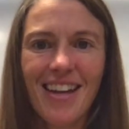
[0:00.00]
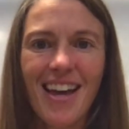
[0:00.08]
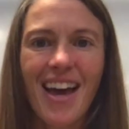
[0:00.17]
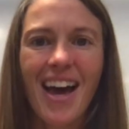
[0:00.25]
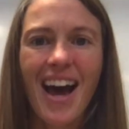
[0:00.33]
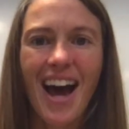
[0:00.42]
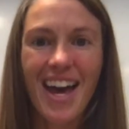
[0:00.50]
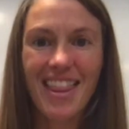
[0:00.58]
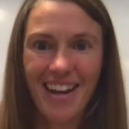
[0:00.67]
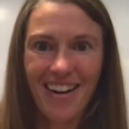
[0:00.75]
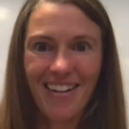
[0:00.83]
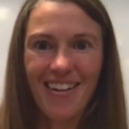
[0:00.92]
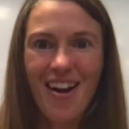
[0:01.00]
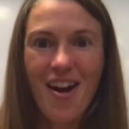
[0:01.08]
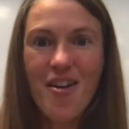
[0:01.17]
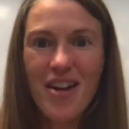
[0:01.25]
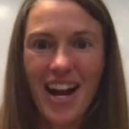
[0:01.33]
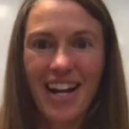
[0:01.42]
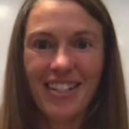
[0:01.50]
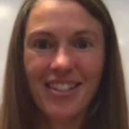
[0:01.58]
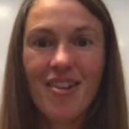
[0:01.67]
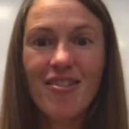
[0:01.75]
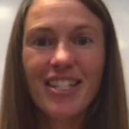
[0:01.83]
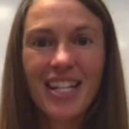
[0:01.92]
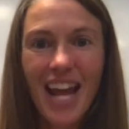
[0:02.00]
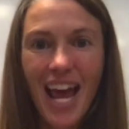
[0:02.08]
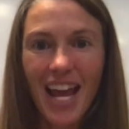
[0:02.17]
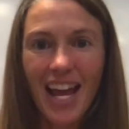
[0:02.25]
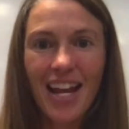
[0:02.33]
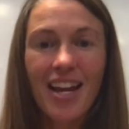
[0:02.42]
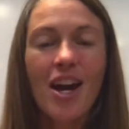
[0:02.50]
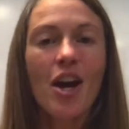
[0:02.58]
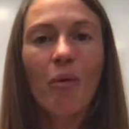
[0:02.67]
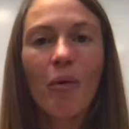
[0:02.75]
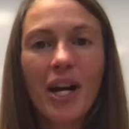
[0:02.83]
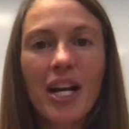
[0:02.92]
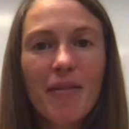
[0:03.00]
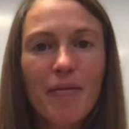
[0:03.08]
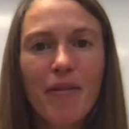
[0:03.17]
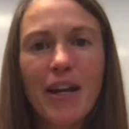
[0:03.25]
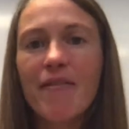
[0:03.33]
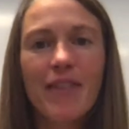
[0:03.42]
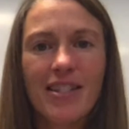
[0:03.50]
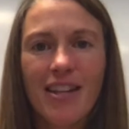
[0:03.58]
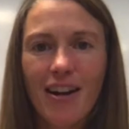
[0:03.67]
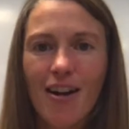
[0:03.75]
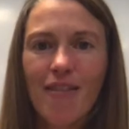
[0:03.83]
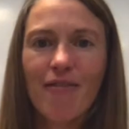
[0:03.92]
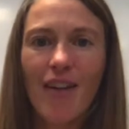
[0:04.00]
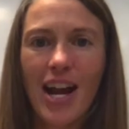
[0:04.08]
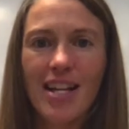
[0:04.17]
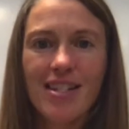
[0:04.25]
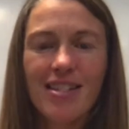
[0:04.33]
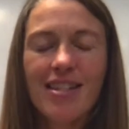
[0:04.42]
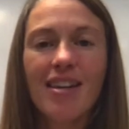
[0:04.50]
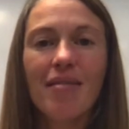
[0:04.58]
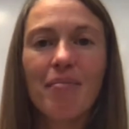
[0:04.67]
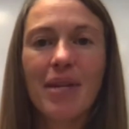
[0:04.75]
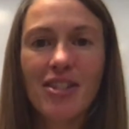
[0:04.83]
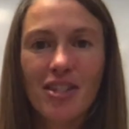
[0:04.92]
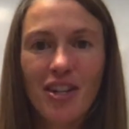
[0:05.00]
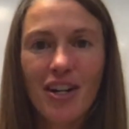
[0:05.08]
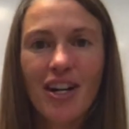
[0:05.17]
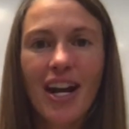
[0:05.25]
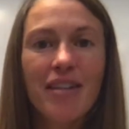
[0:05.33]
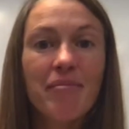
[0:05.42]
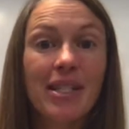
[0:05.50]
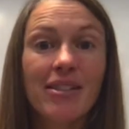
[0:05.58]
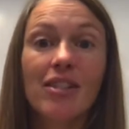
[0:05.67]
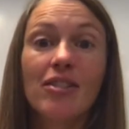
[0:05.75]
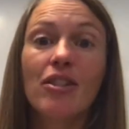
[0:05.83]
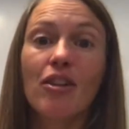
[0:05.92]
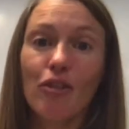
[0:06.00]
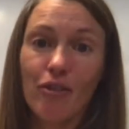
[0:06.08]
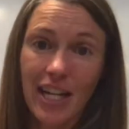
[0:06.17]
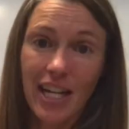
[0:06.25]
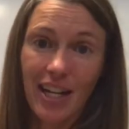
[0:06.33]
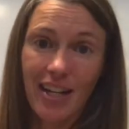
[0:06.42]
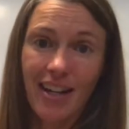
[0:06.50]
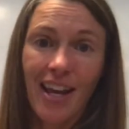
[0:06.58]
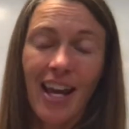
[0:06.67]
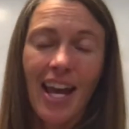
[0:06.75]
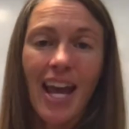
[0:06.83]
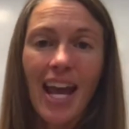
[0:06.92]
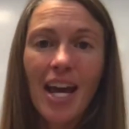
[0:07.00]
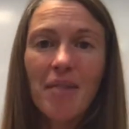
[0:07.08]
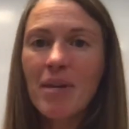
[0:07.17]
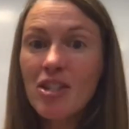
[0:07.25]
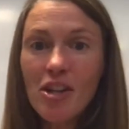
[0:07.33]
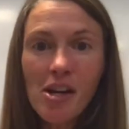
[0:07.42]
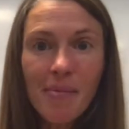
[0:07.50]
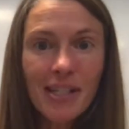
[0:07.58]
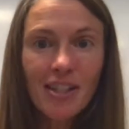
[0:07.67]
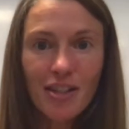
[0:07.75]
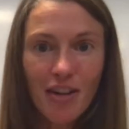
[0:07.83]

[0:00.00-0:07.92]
Hi there. Okay, so today we're going to revisit our friends Mr. and Mrs. Green. And Mr. and Mrs.